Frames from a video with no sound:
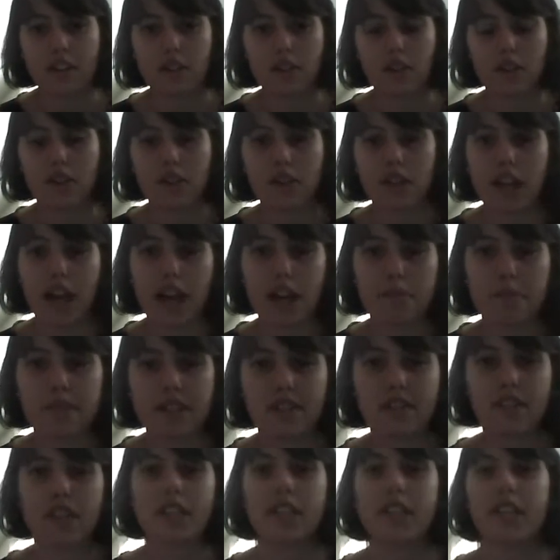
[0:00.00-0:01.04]
certain times
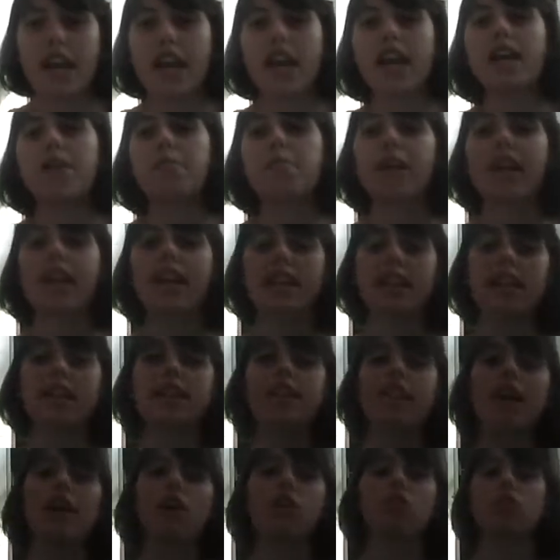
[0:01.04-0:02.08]
of the day, but I think
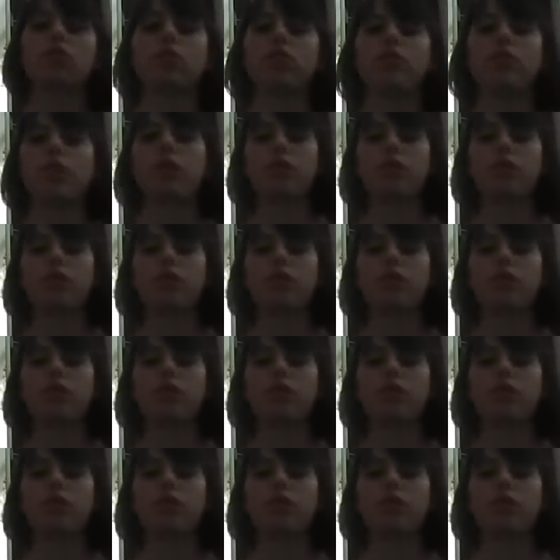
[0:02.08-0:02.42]
they also